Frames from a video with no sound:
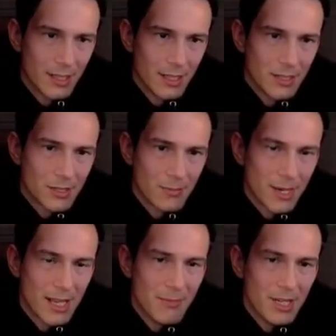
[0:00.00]
So
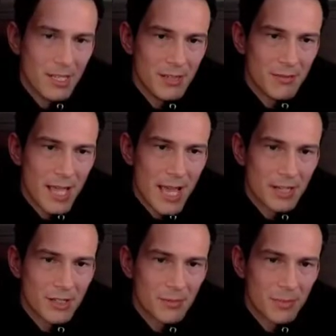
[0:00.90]
my immediate
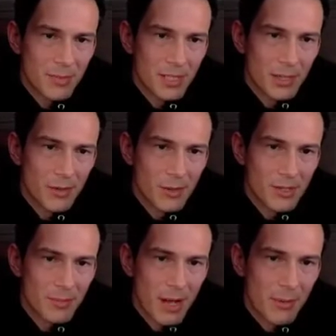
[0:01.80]
reaction would be, oh, those
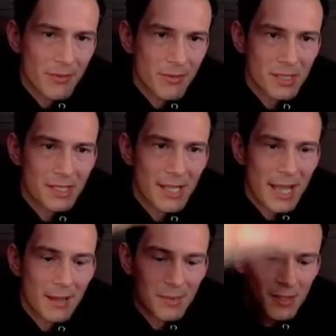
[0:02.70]
are probably for the
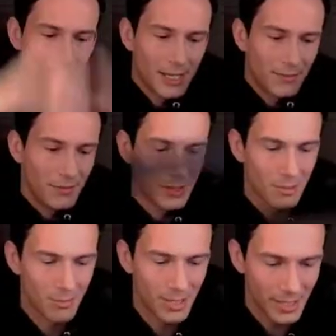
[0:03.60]
stabs. And if you
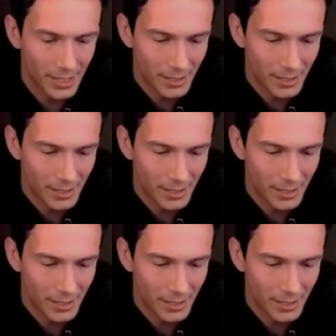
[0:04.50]
compare,